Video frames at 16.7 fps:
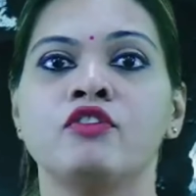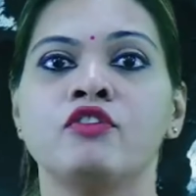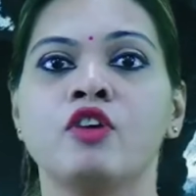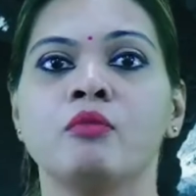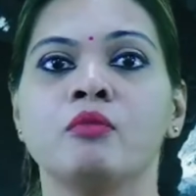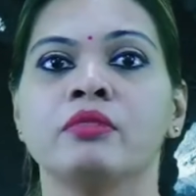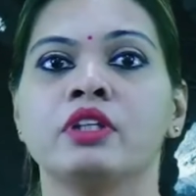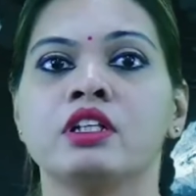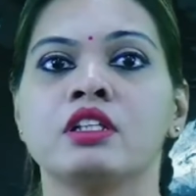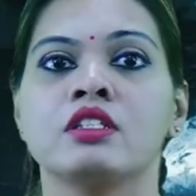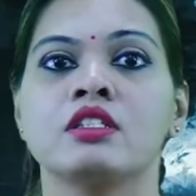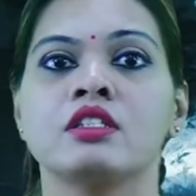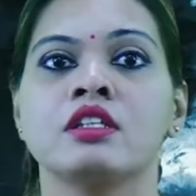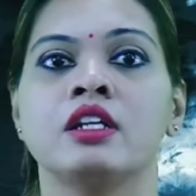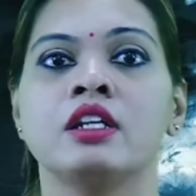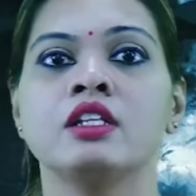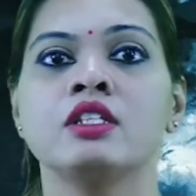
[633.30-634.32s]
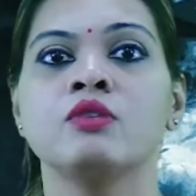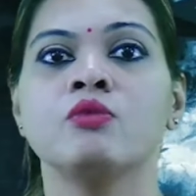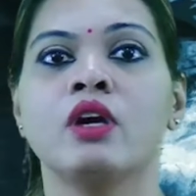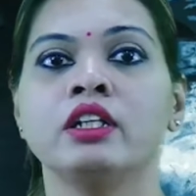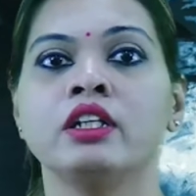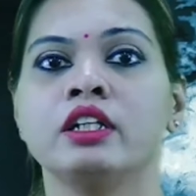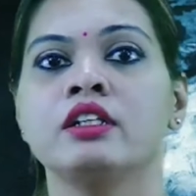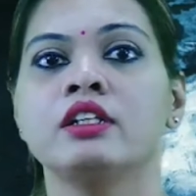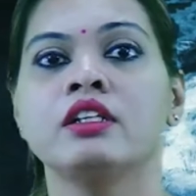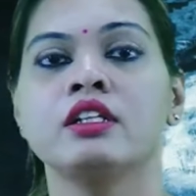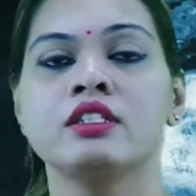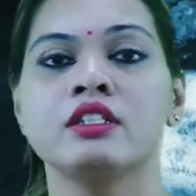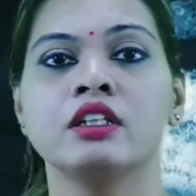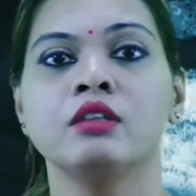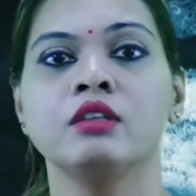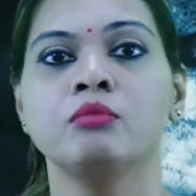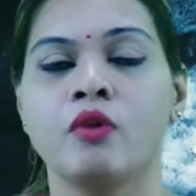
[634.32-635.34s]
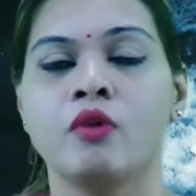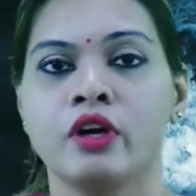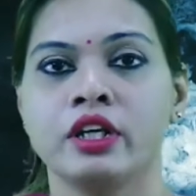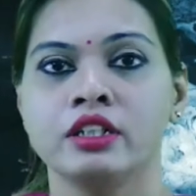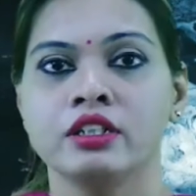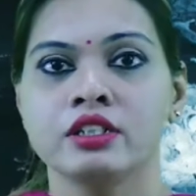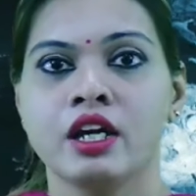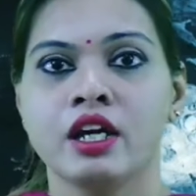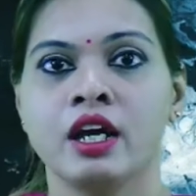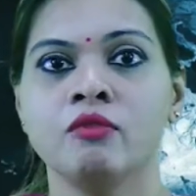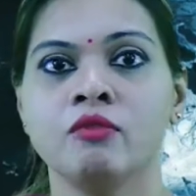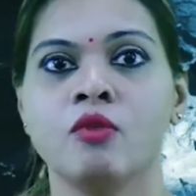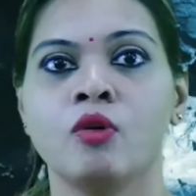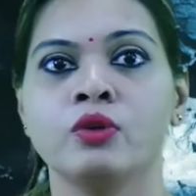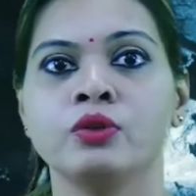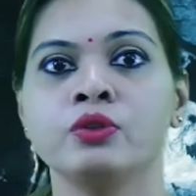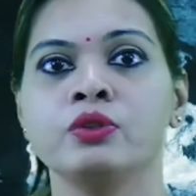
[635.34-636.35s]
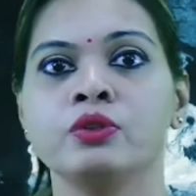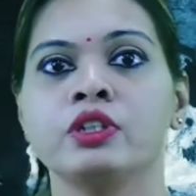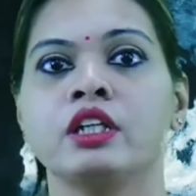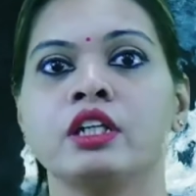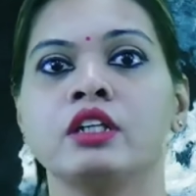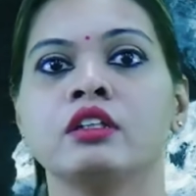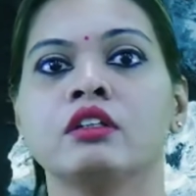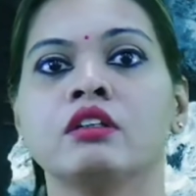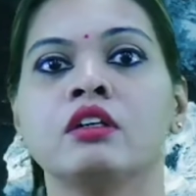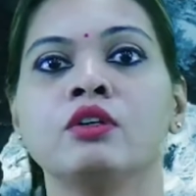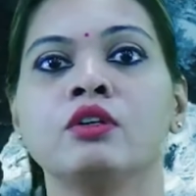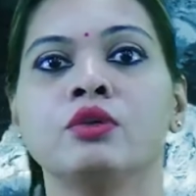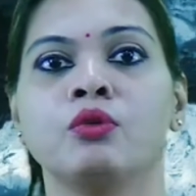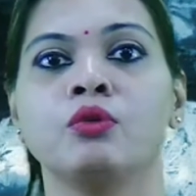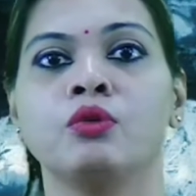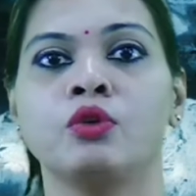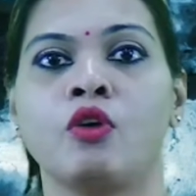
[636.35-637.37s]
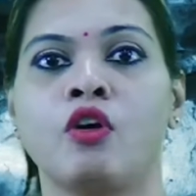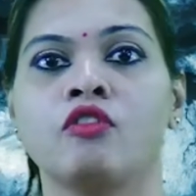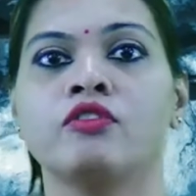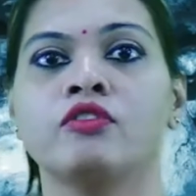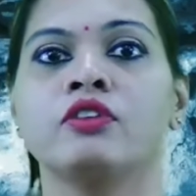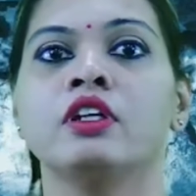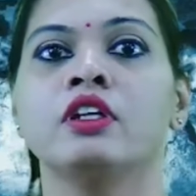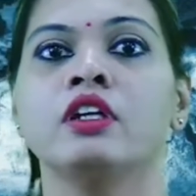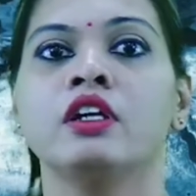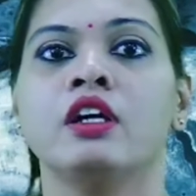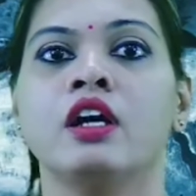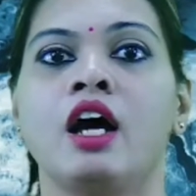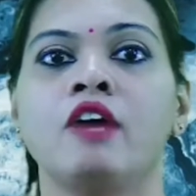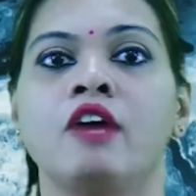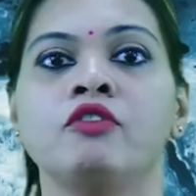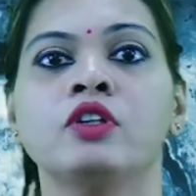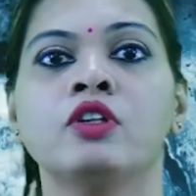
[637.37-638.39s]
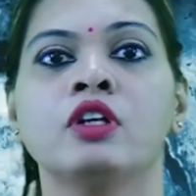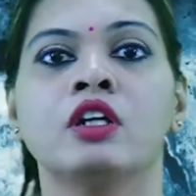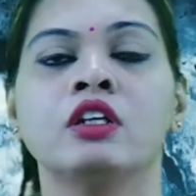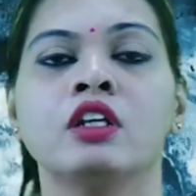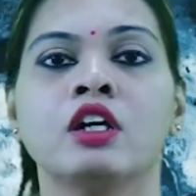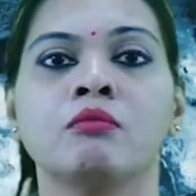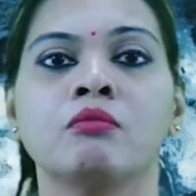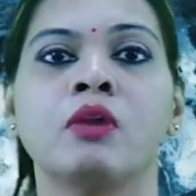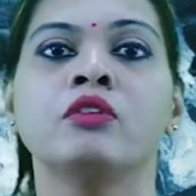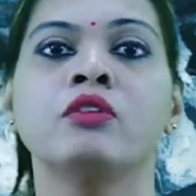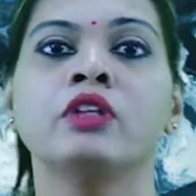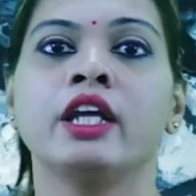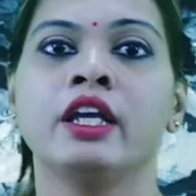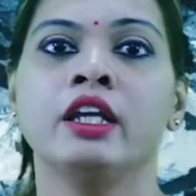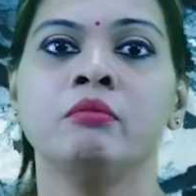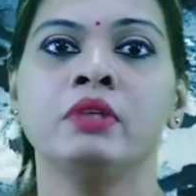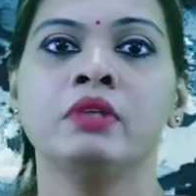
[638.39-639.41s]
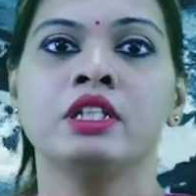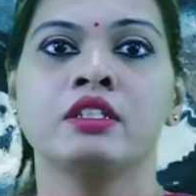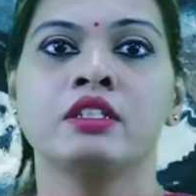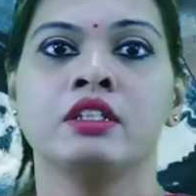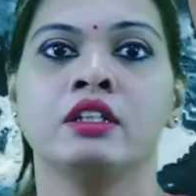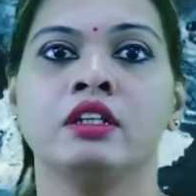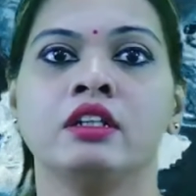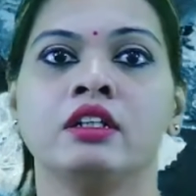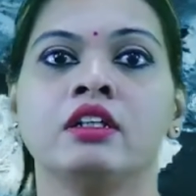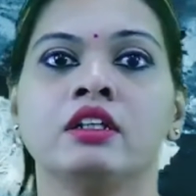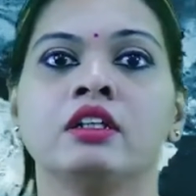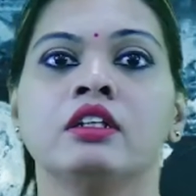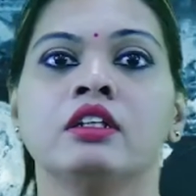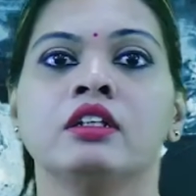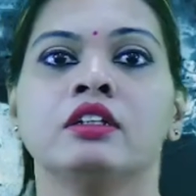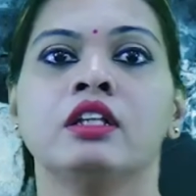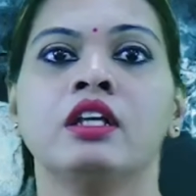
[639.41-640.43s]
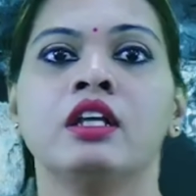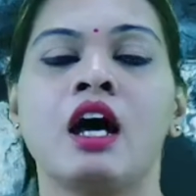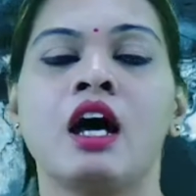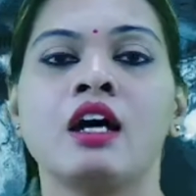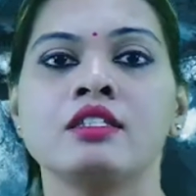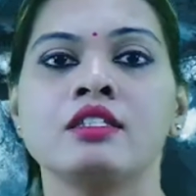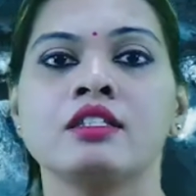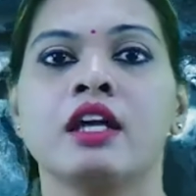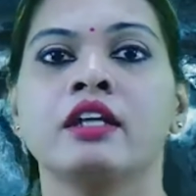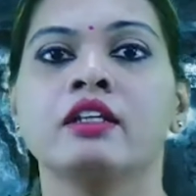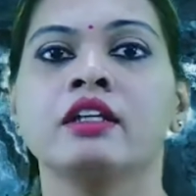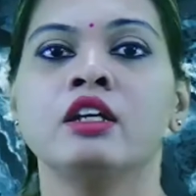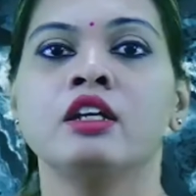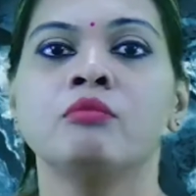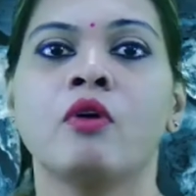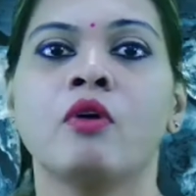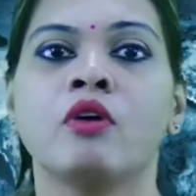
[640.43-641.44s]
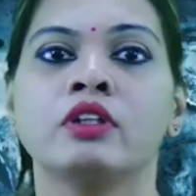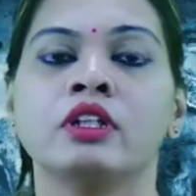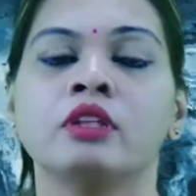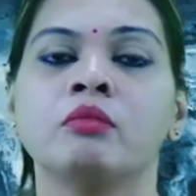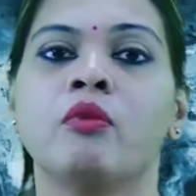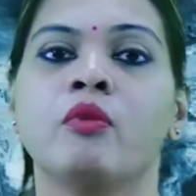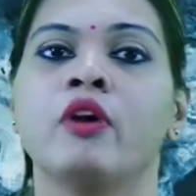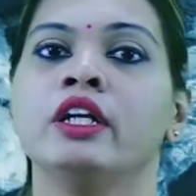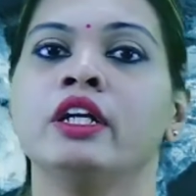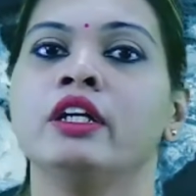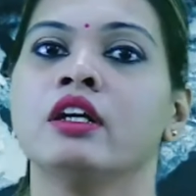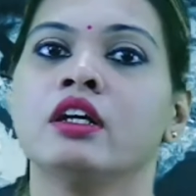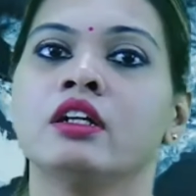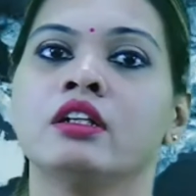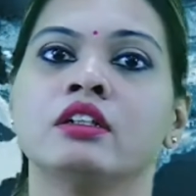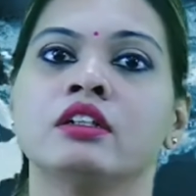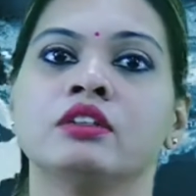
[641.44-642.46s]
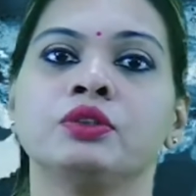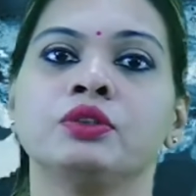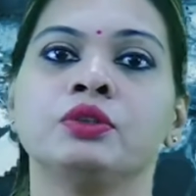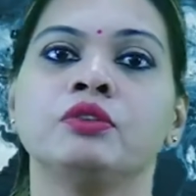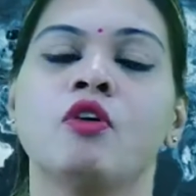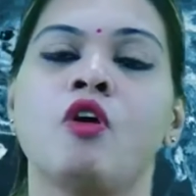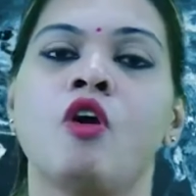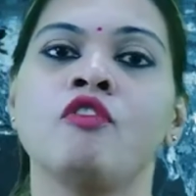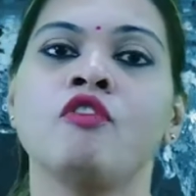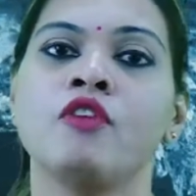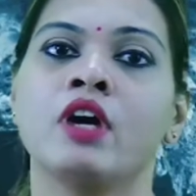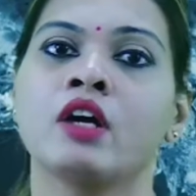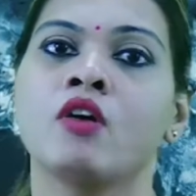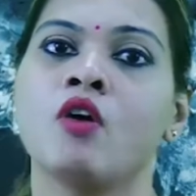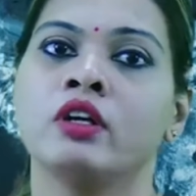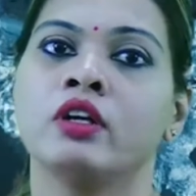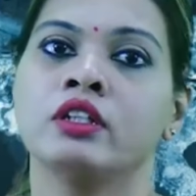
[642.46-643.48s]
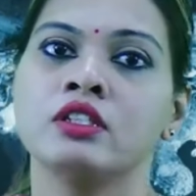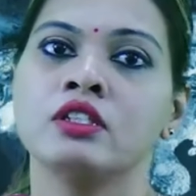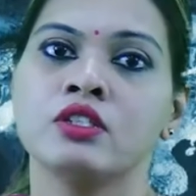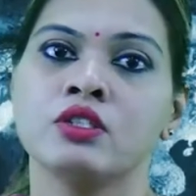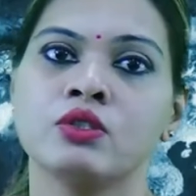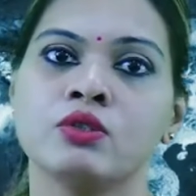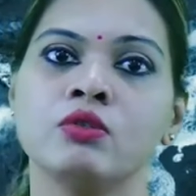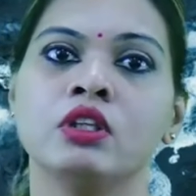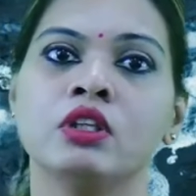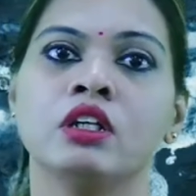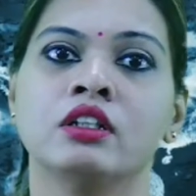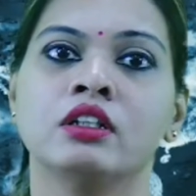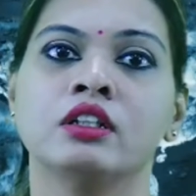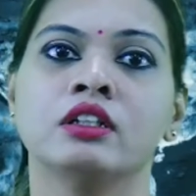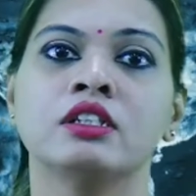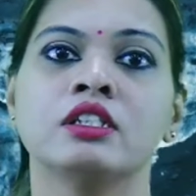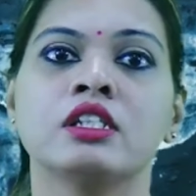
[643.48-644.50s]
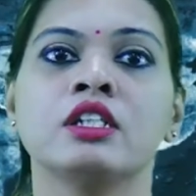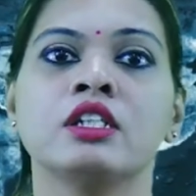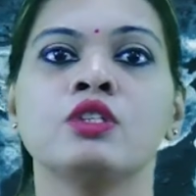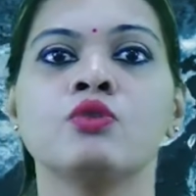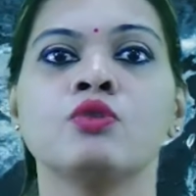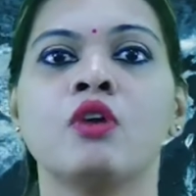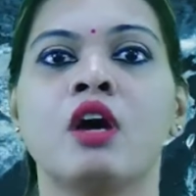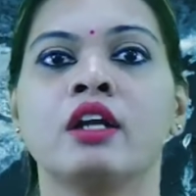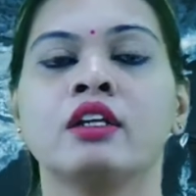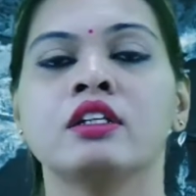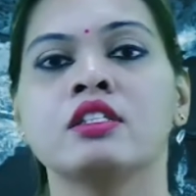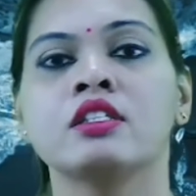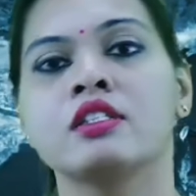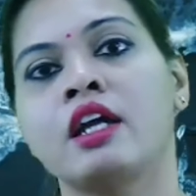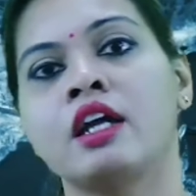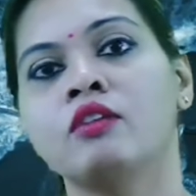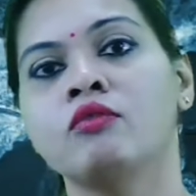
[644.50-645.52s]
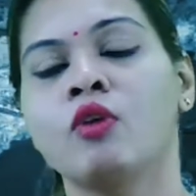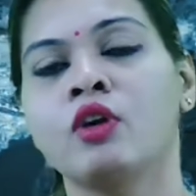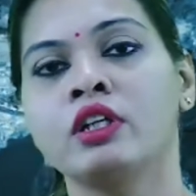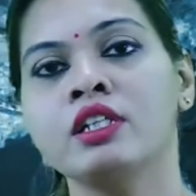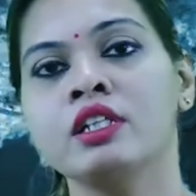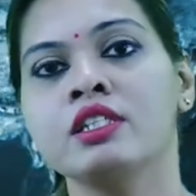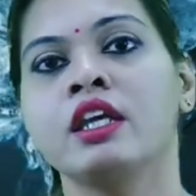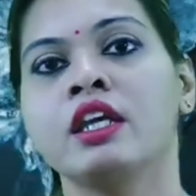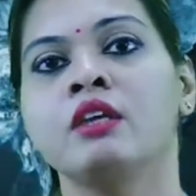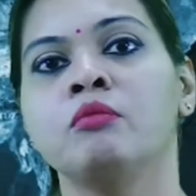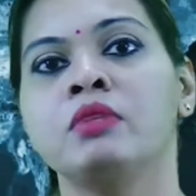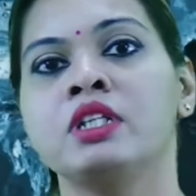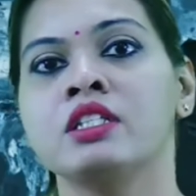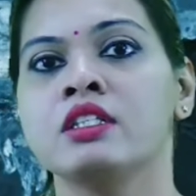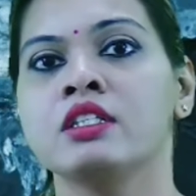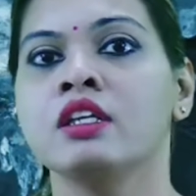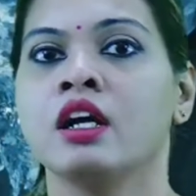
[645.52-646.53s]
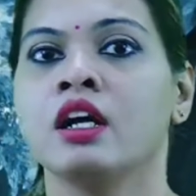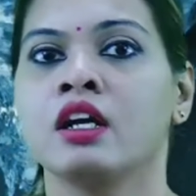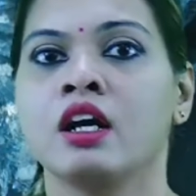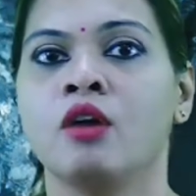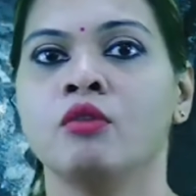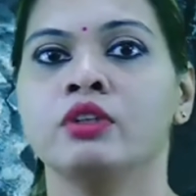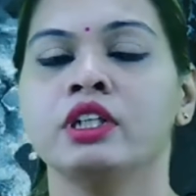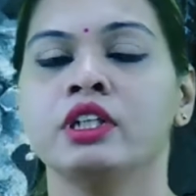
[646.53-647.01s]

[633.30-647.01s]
from this, there is one interesting point I want to take a note of. Have you heard about ABC? The last and the important point of accordance to learners is to understand what is ABC account.